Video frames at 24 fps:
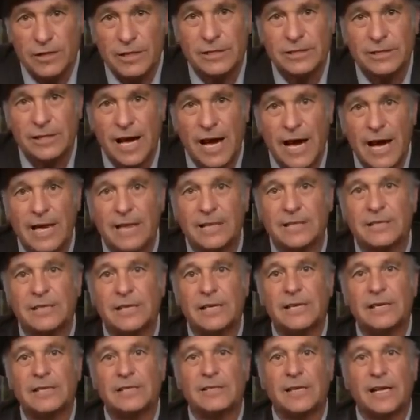This guy is,
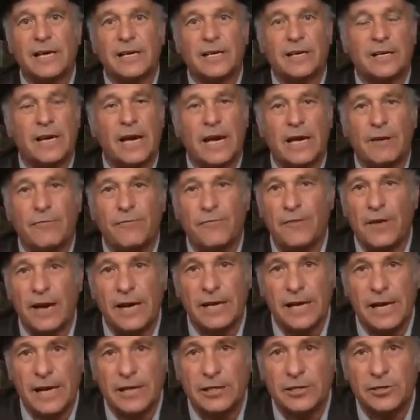is like a kind of
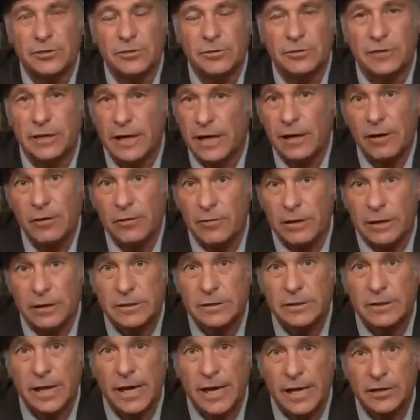financial
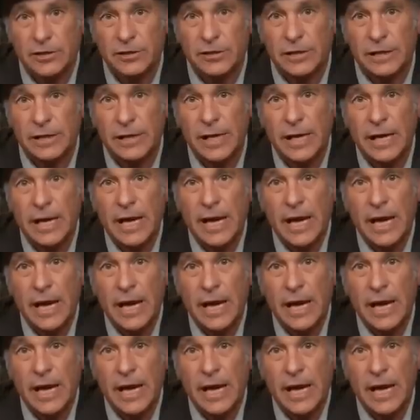terrorist, actually.